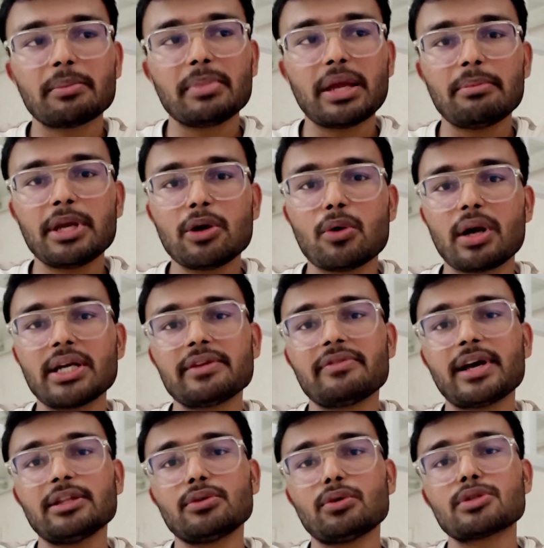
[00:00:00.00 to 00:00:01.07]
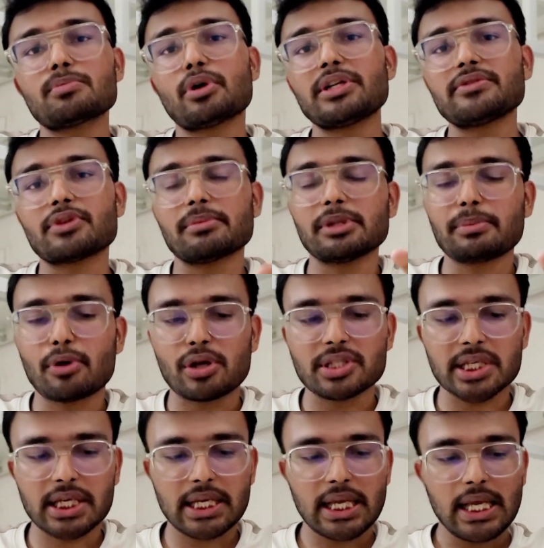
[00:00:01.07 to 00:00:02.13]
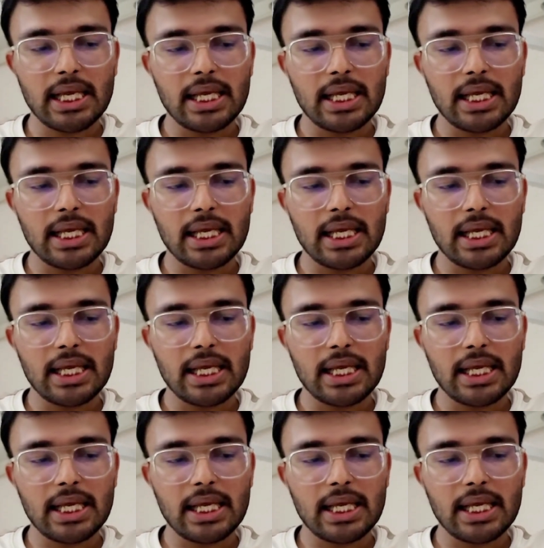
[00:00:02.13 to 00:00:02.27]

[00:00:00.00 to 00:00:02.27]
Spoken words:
maybe quantify those points from the project.